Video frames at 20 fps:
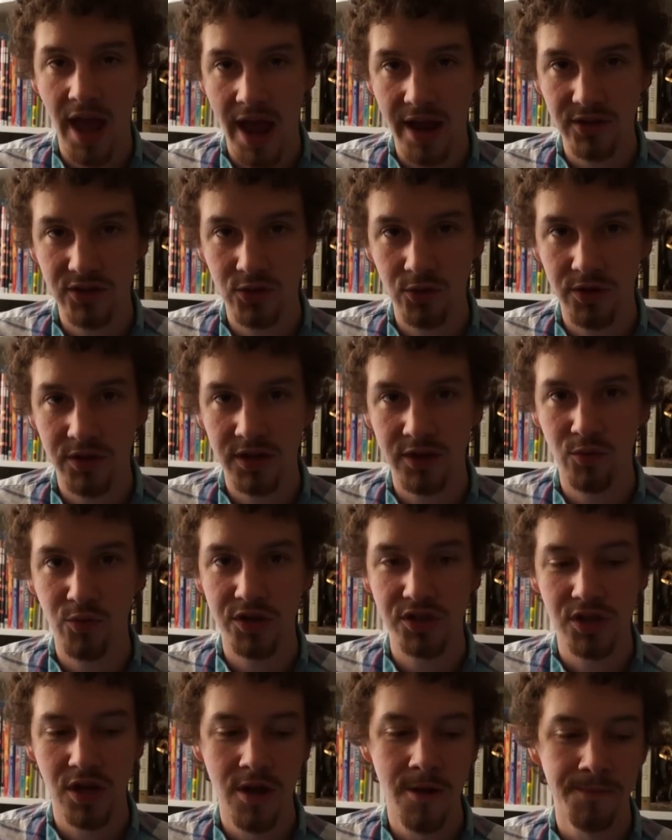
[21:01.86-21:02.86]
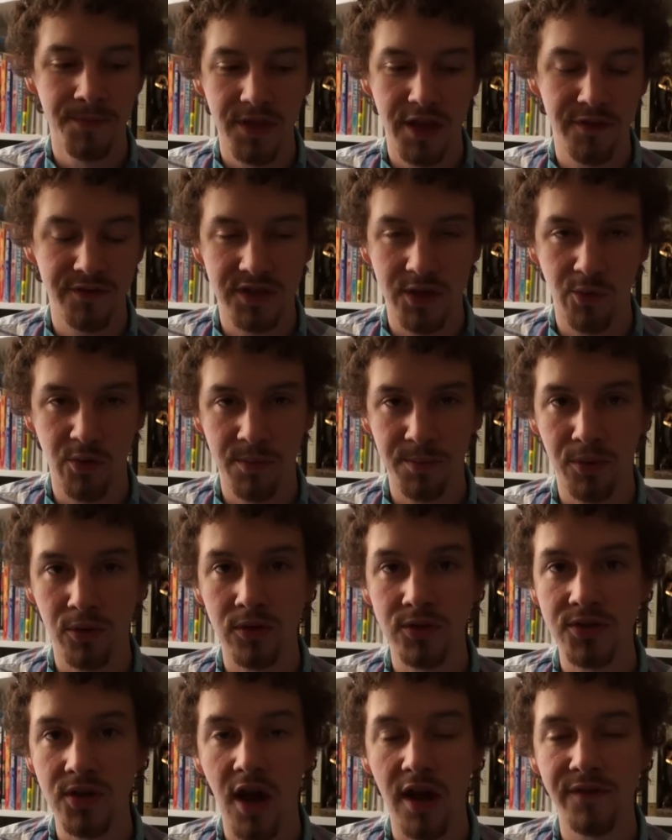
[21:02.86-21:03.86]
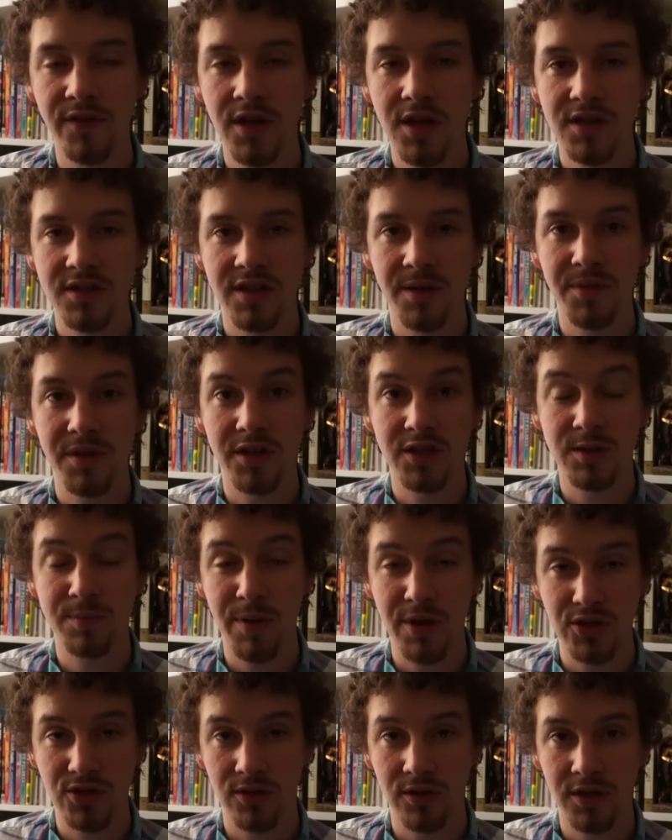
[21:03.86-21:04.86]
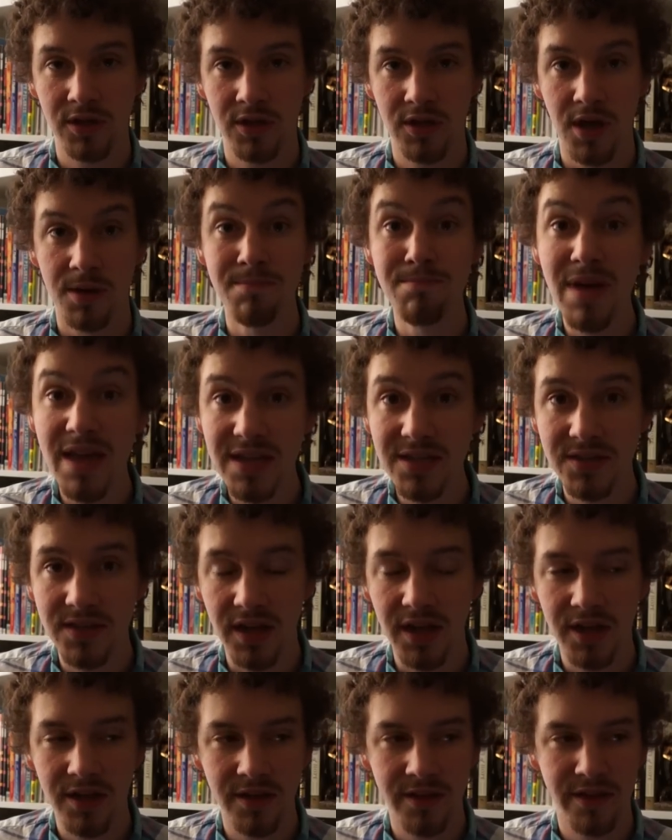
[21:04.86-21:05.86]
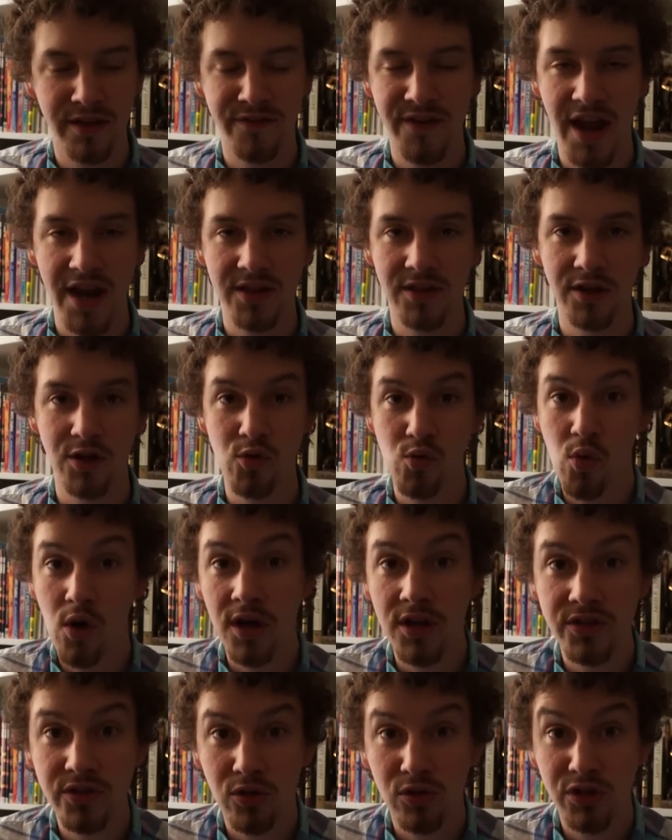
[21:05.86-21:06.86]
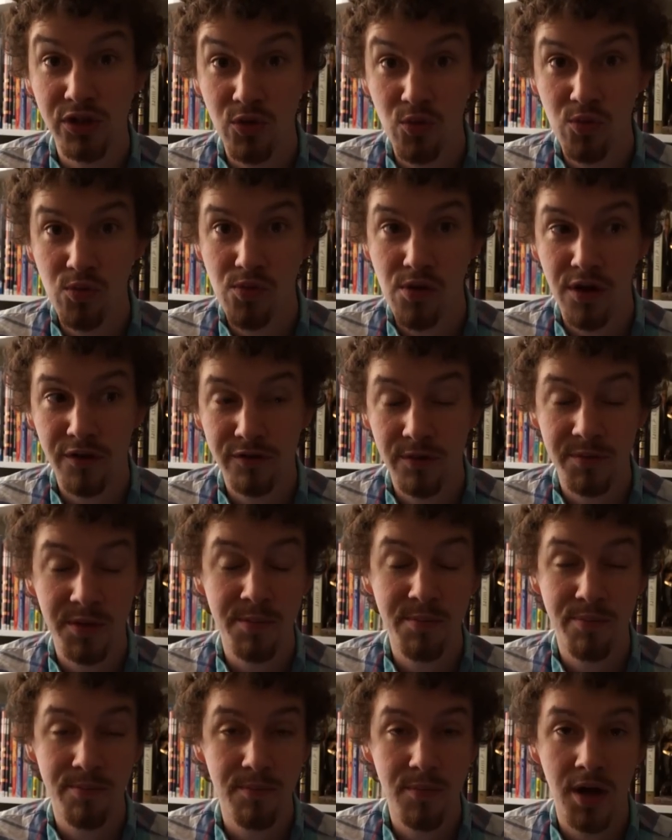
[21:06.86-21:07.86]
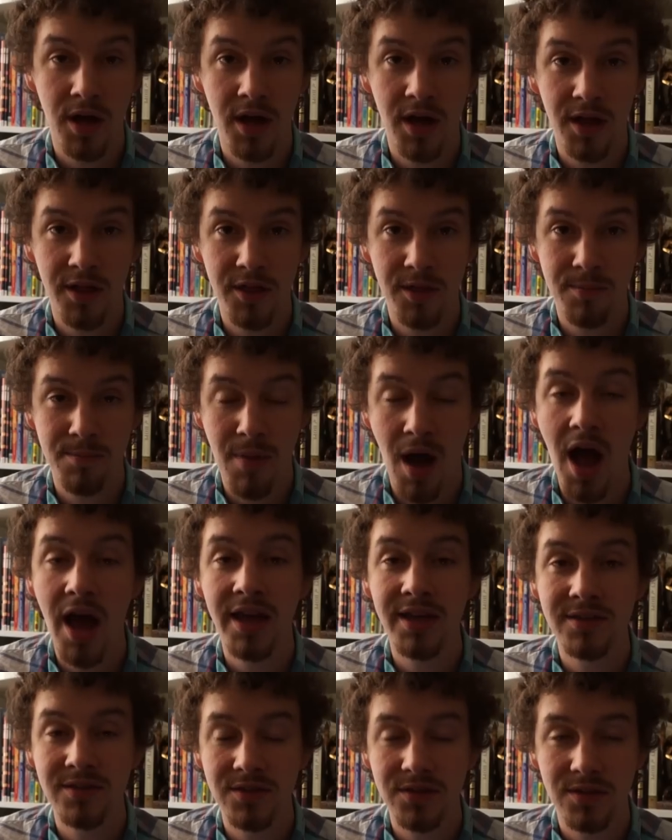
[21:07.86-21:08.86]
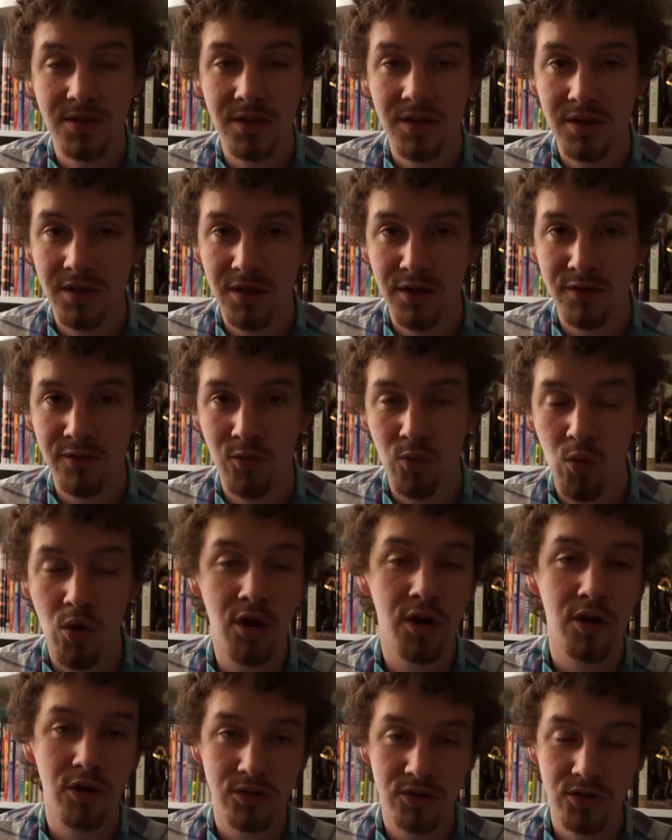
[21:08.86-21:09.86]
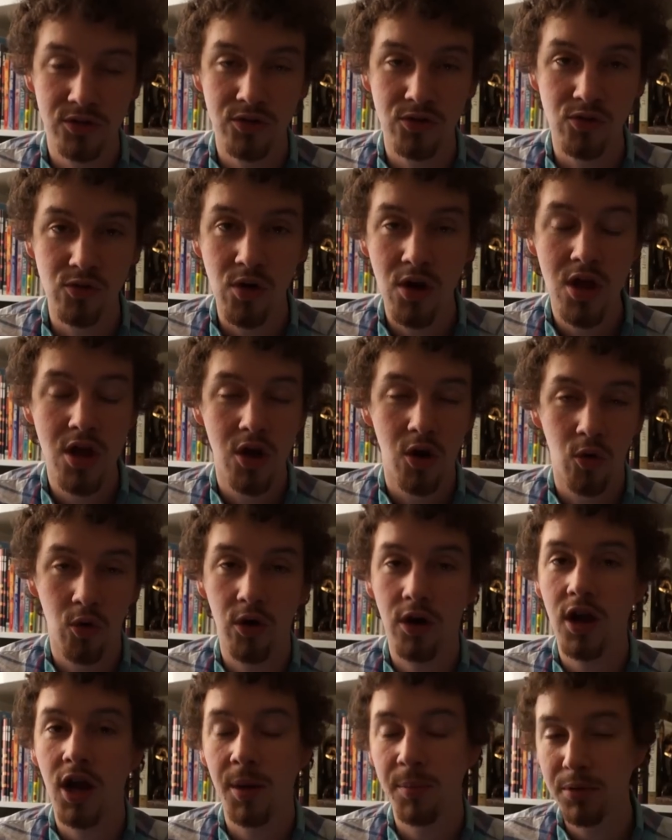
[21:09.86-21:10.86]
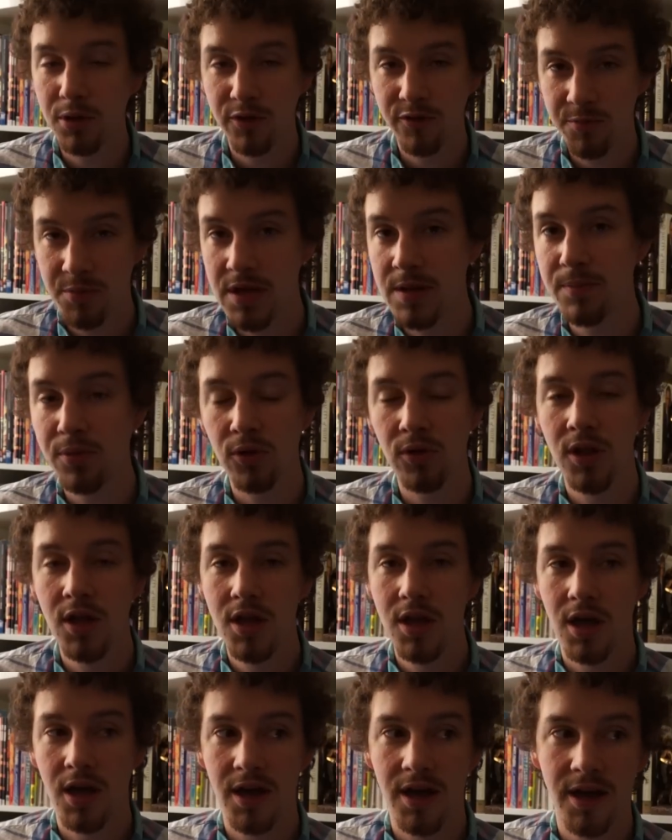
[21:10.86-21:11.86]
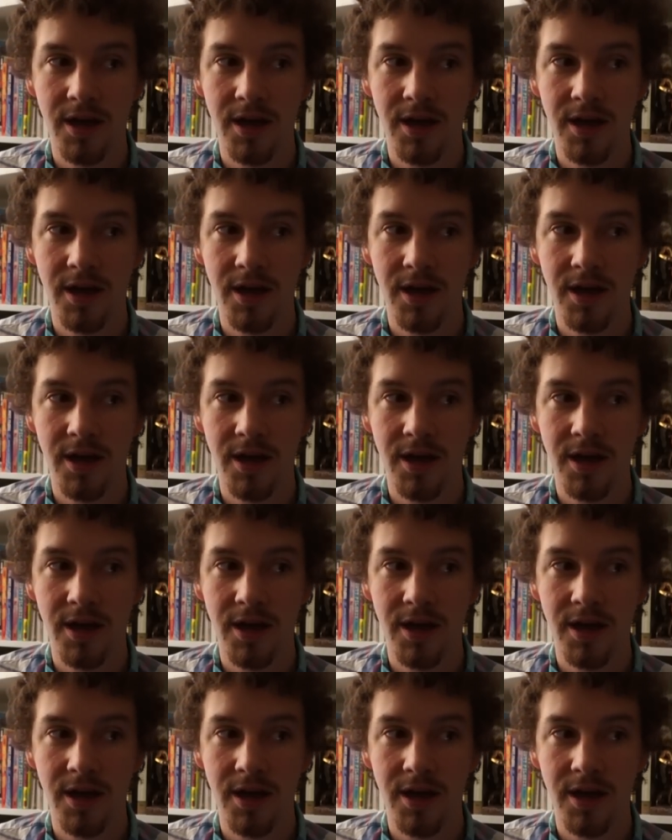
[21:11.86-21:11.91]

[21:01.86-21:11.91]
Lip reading: react to it, in which if someone pulls off something especially amazing, the fact that it was only from the minds of 1 or 2 or a couple of people